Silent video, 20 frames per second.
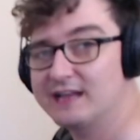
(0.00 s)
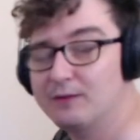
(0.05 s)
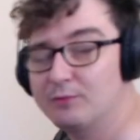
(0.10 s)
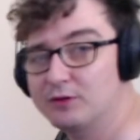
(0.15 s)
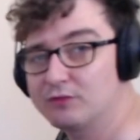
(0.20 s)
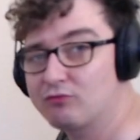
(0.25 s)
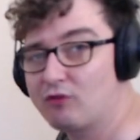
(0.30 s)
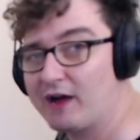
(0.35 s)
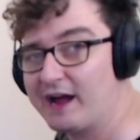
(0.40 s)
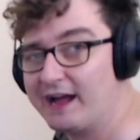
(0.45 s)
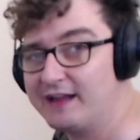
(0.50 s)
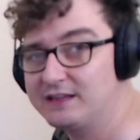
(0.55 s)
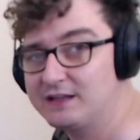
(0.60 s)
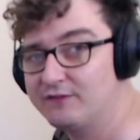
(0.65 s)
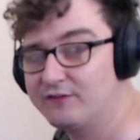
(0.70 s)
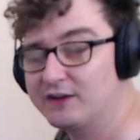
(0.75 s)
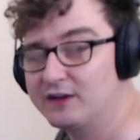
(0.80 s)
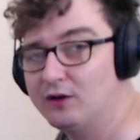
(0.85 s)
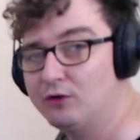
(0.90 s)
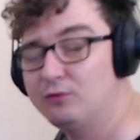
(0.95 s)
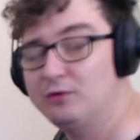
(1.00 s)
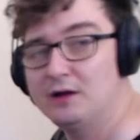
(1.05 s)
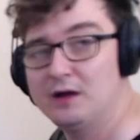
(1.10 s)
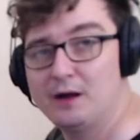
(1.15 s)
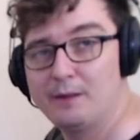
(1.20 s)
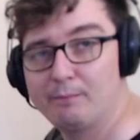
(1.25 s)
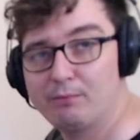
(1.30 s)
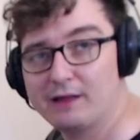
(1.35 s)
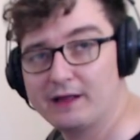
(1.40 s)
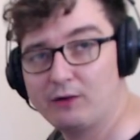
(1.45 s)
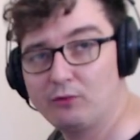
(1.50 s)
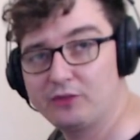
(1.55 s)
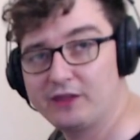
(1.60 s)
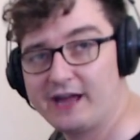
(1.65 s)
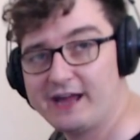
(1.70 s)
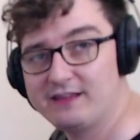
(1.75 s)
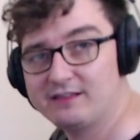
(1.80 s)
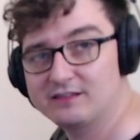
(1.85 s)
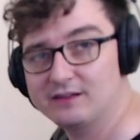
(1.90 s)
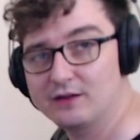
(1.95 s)
there with the right hand difficult, play all the
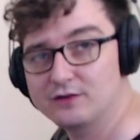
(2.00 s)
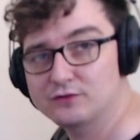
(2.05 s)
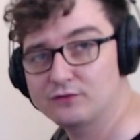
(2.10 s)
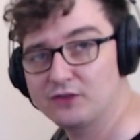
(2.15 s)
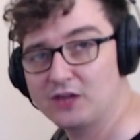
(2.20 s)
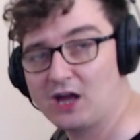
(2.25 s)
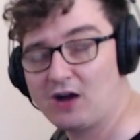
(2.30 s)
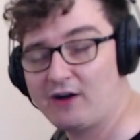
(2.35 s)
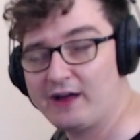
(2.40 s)
eighth notes for the